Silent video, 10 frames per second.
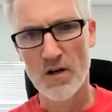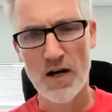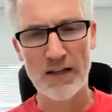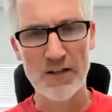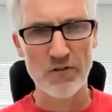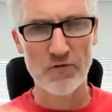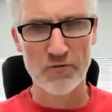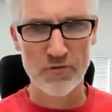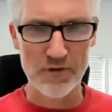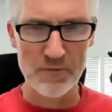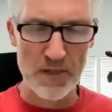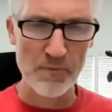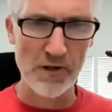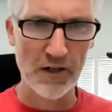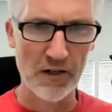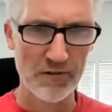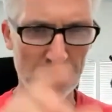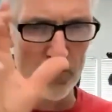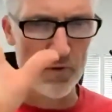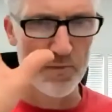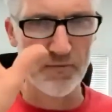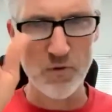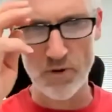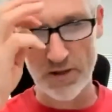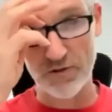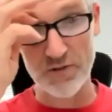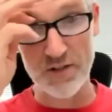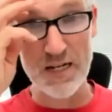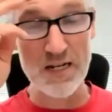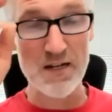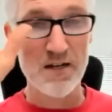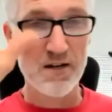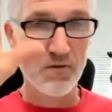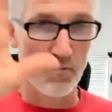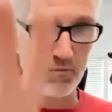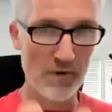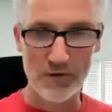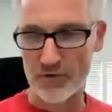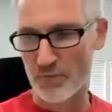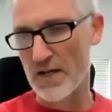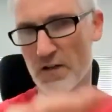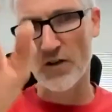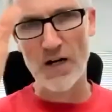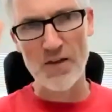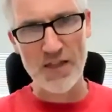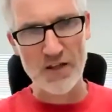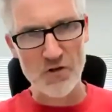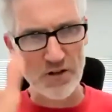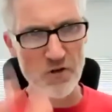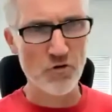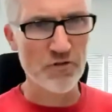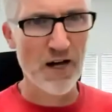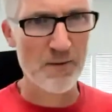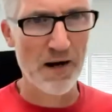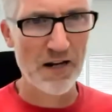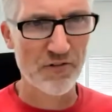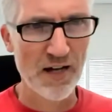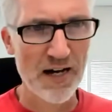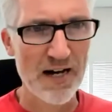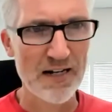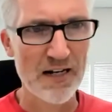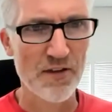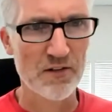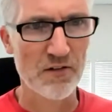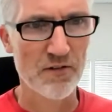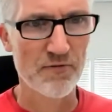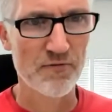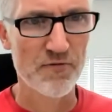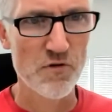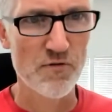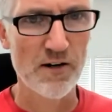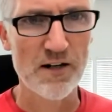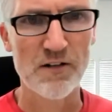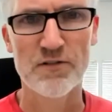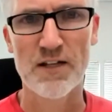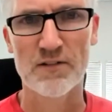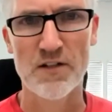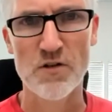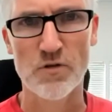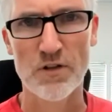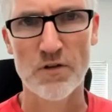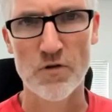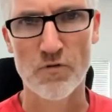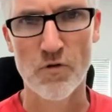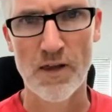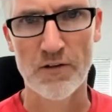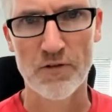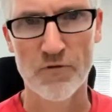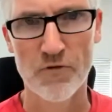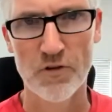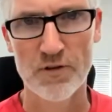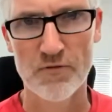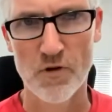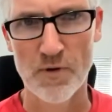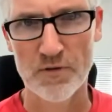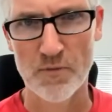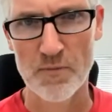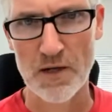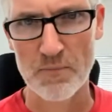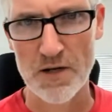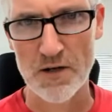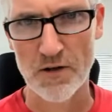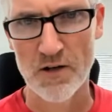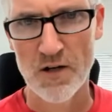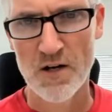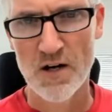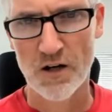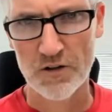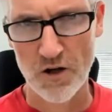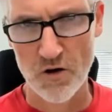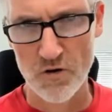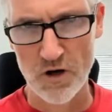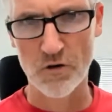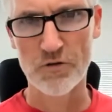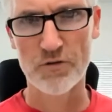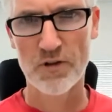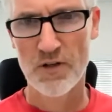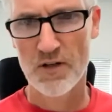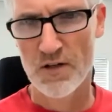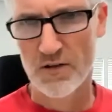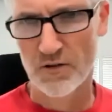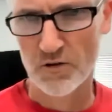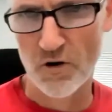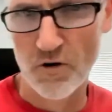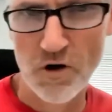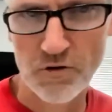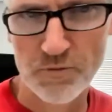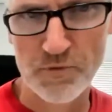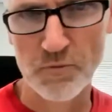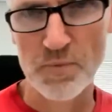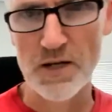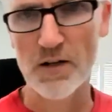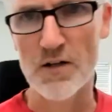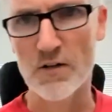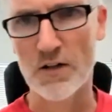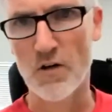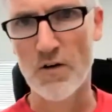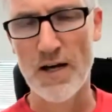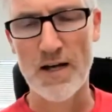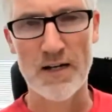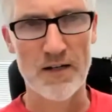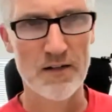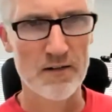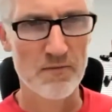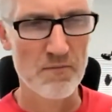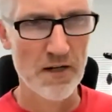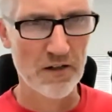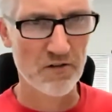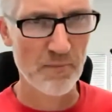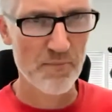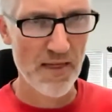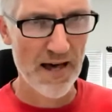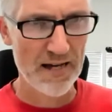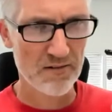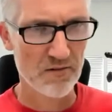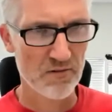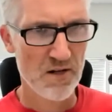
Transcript: at least the people that are on Zoom, if you want to see the speaker. I think you can do side by side. I think there's a few various things that you can do for that. So first and foremost, I'm going to make Peter a co-host. So co-host, so Peter, you can go ahead and accept that